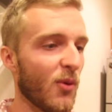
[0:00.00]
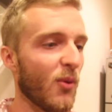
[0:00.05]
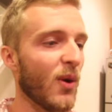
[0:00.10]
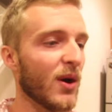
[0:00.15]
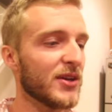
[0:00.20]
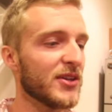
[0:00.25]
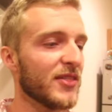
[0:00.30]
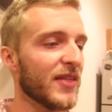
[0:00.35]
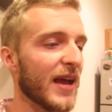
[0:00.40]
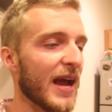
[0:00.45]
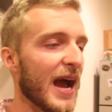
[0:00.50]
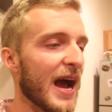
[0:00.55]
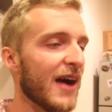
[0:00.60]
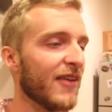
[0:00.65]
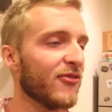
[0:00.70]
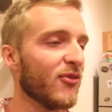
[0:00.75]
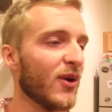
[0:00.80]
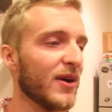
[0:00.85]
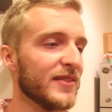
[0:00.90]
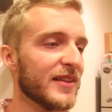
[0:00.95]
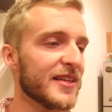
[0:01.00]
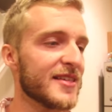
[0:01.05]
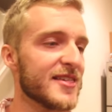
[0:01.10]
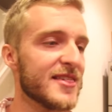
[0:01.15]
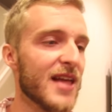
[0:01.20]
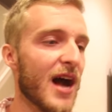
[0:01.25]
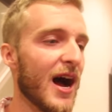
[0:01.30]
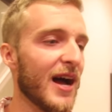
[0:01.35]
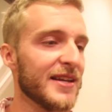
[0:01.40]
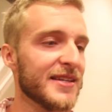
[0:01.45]
Why, do they have one that's
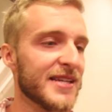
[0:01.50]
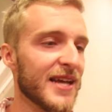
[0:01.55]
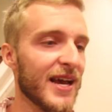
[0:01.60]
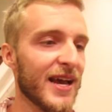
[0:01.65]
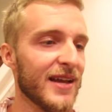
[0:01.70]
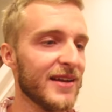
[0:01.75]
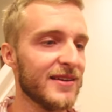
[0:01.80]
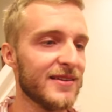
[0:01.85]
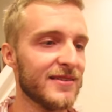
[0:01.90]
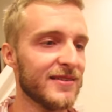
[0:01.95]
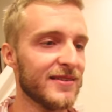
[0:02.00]
not dead?